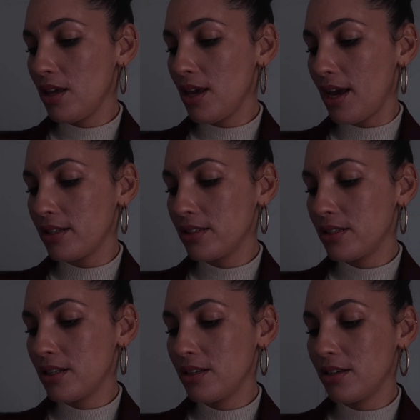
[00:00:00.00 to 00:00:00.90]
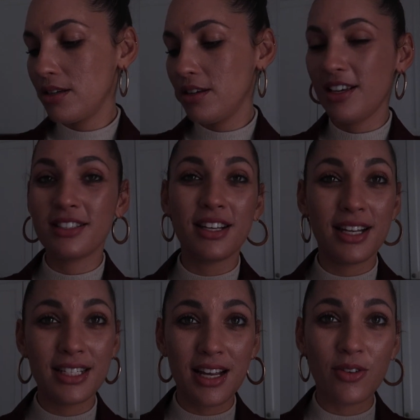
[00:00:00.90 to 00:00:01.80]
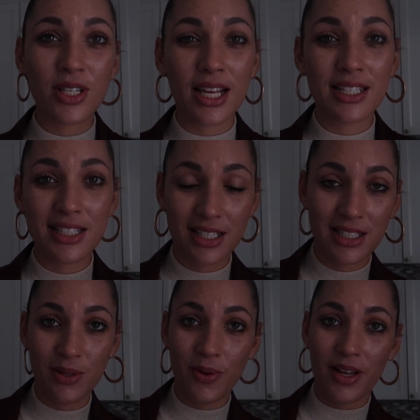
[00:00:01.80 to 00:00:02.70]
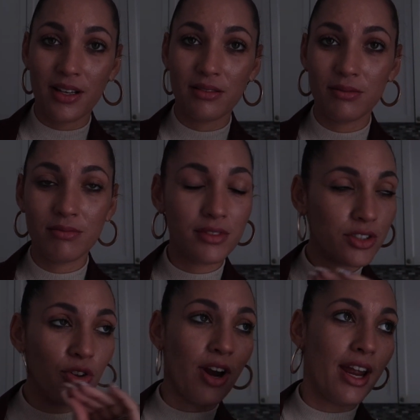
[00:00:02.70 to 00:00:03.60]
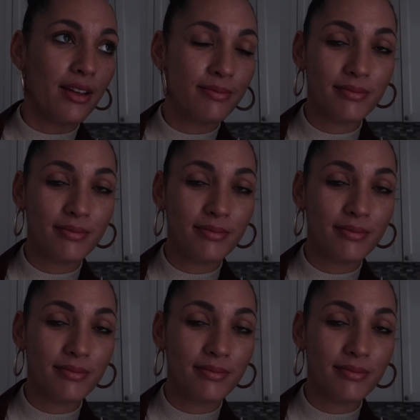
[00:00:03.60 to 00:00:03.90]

Yes. It's gonna get down to like 61, which is crazy.